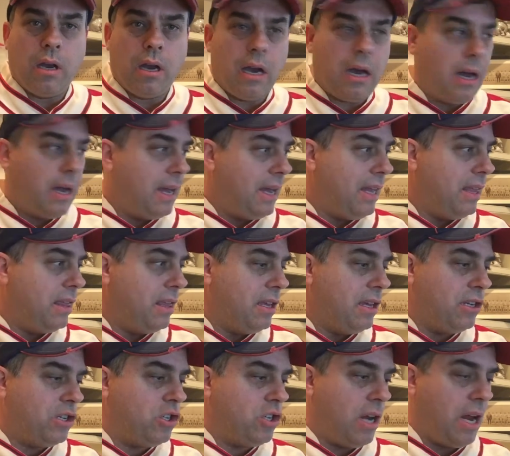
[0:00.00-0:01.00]
uh, in
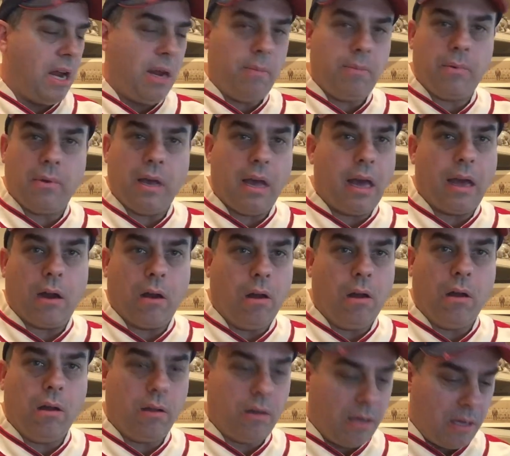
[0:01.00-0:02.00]
this shape at
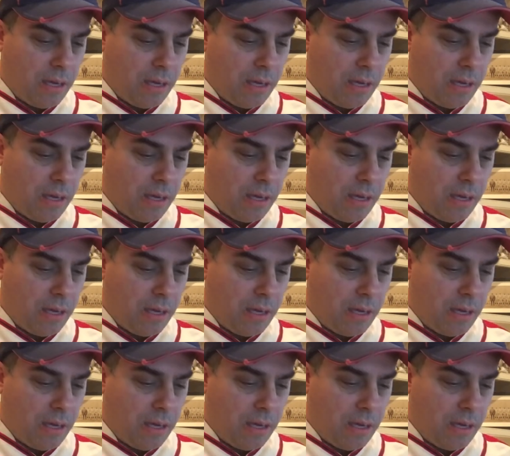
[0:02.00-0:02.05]
all.